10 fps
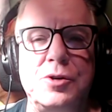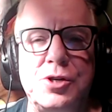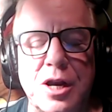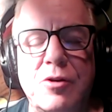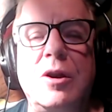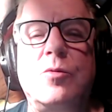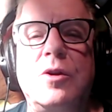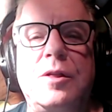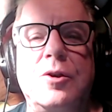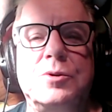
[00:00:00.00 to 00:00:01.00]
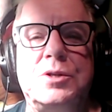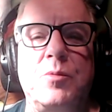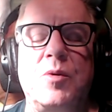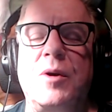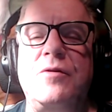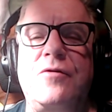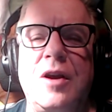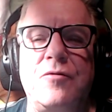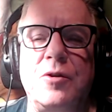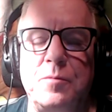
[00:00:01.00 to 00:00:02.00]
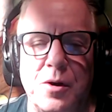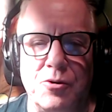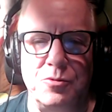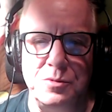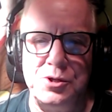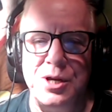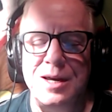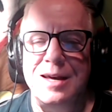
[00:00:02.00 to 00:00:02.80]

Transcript: sharing with you some of my favorite poems.